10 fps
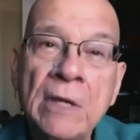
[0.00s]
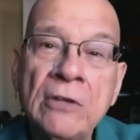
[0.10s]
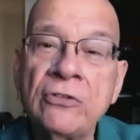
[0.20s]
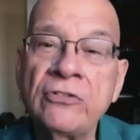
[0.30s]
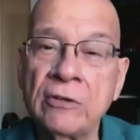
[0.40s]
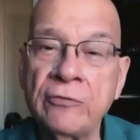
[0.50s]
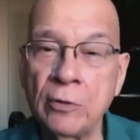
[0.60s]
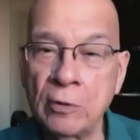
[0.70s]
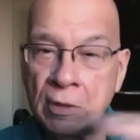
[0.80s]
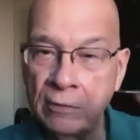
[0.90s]
makes you sick
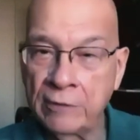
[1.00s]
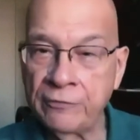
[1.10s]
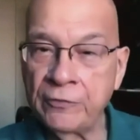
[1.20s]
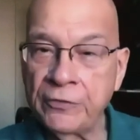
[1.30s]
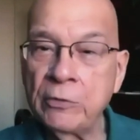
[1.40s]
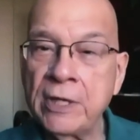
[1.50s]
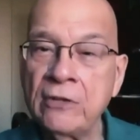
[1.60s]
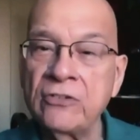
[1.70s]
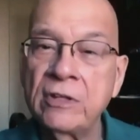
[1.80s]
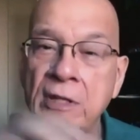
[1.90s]
for a few
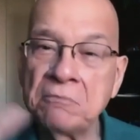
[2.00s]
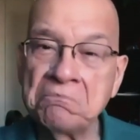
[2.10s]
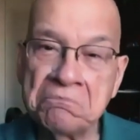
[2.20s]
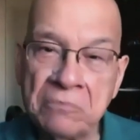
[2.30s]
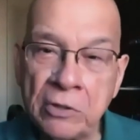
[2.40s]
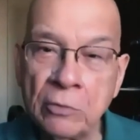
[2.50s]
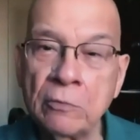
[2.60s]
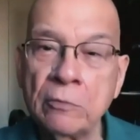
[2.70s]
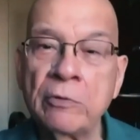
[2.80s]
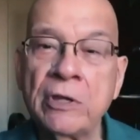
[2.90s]
days and then
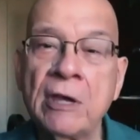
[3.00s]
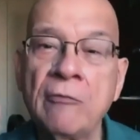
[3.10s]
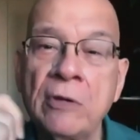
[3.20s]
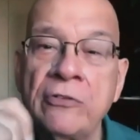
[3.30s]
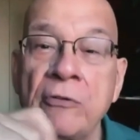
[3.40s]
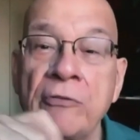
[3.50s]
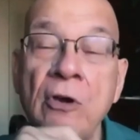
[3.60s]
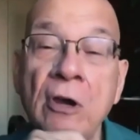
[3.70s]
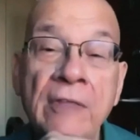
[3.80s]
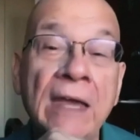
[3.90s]
you recover. And so
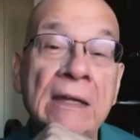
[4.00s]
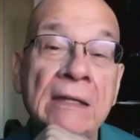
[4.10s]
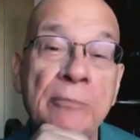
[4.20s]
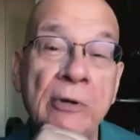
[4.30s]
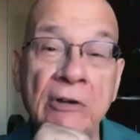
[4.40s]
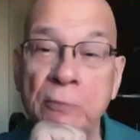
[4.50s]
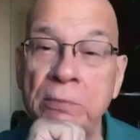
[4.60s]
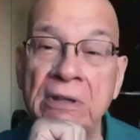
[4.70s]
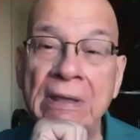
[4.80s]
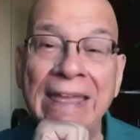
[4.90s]
far, that prayer
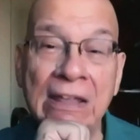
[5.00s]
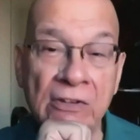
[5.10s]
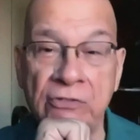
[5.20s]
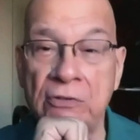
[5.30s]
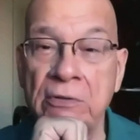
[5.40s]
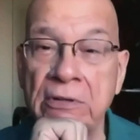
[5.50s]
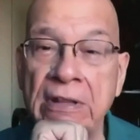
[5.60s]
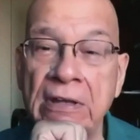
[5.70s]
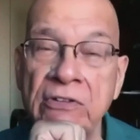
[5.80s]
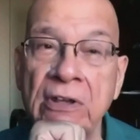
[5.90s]
is being answered.
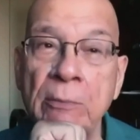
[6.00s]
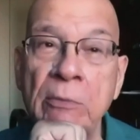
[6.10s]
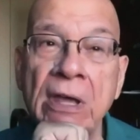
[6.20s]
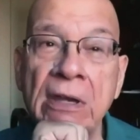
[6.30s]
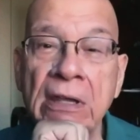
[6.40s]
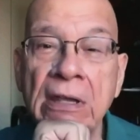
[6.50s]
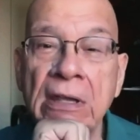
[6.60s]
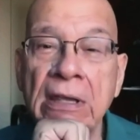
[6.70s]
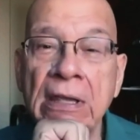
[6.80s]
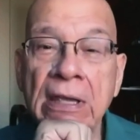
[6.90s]
That is, I'm not,
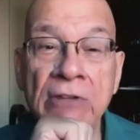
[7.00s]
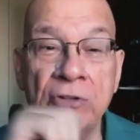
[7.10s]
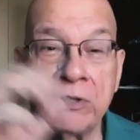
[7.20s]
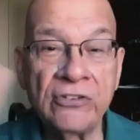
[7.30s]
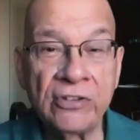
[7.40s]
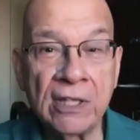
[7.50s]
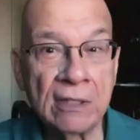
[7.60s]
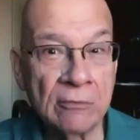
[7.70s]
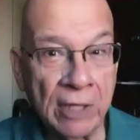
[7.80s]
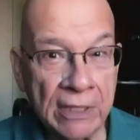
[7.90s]
as you can
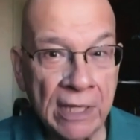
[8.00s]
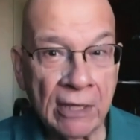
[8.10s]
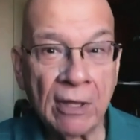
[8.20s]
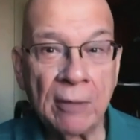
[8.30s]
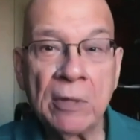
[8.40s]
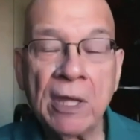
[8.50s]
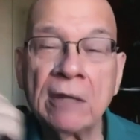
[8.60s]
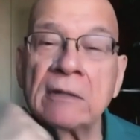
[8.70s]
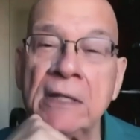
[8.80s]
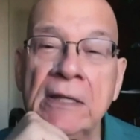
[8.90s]
see right now, I'm
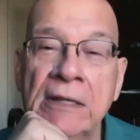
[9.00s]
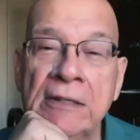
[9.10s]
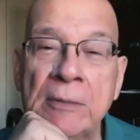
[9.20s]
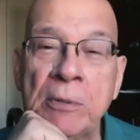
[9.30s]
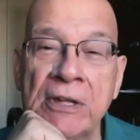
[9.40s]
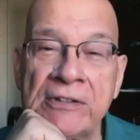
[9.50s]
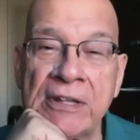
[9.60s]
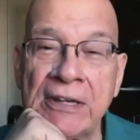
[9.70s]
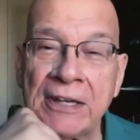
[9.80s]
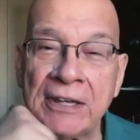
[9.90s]
not
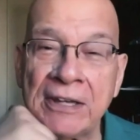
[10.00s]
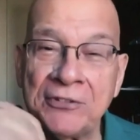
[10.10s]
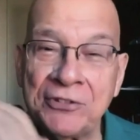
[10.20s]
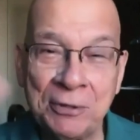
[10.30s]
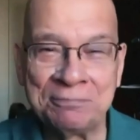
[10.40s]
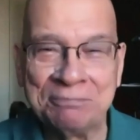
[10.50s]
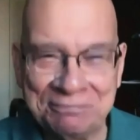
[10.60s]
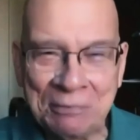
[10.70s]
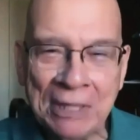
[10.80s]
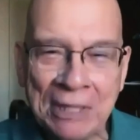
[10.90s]
debilitated unless you